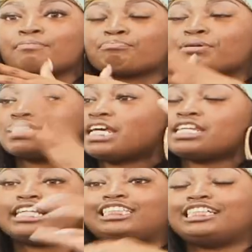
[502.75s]

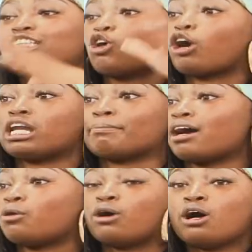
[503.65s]
pretend that she's talking
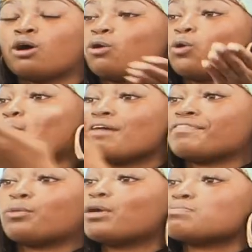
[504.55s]
about
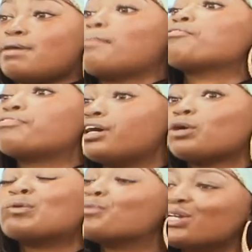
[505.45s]
whoever in West
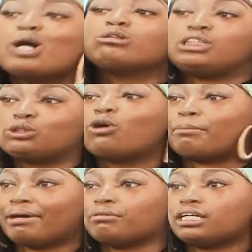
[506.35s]
Bevelfuck when we know she's
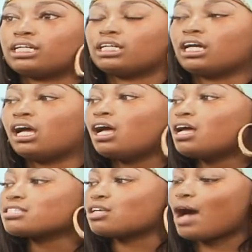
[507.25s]
talking about Nicki. Yeah.
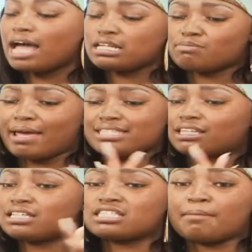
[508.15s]
So I just
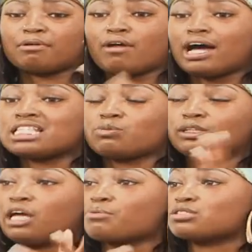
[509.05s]
basically summarized
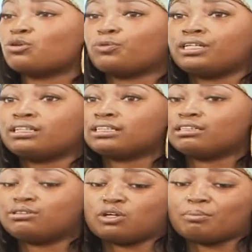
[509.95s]
what they was doing,
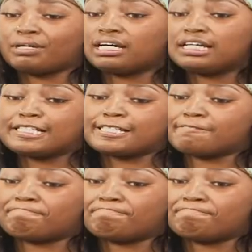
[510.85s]
you know, because